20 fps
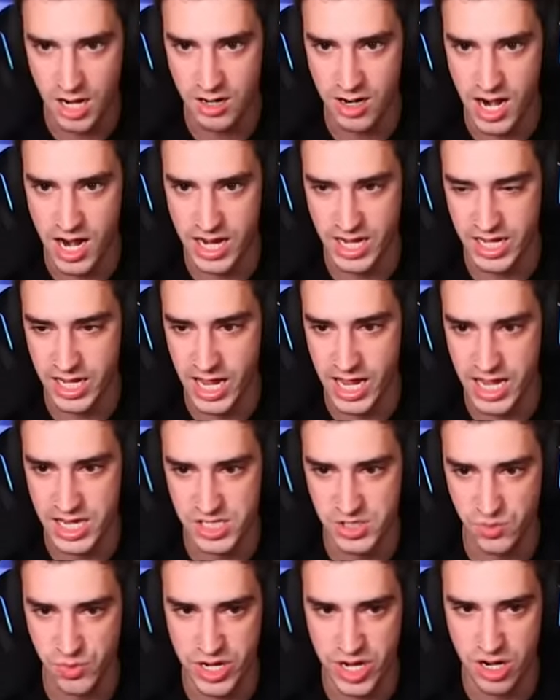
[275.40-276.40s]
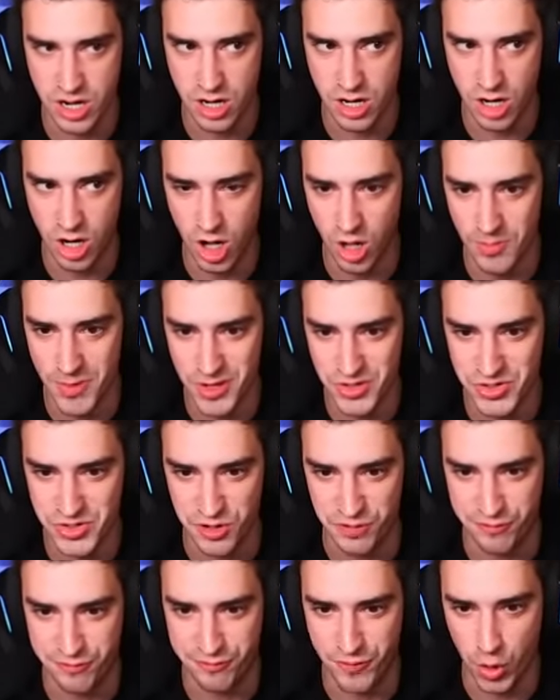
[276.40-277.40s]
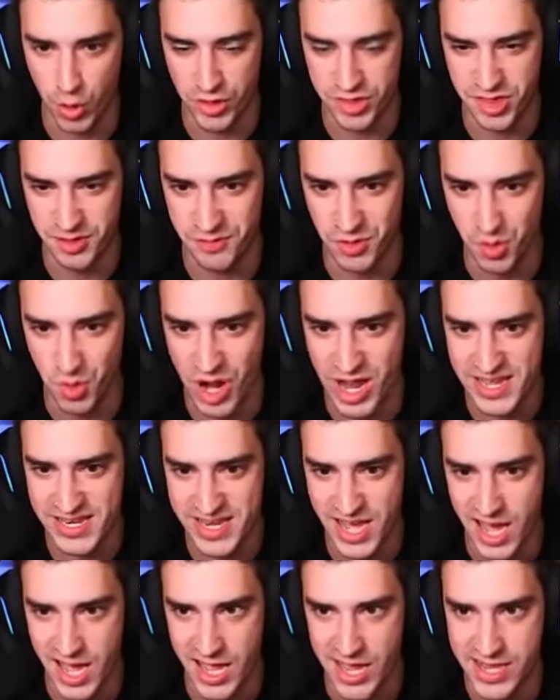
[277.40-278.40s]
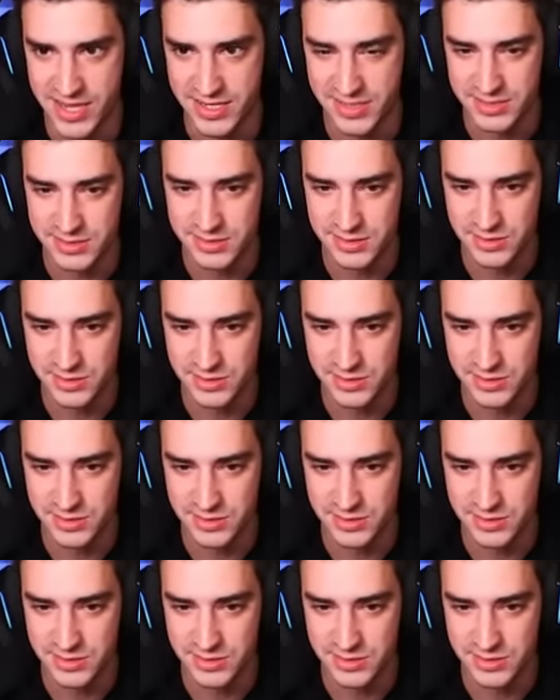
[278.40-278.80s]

All right, guys, we are almost a fourth of the way done.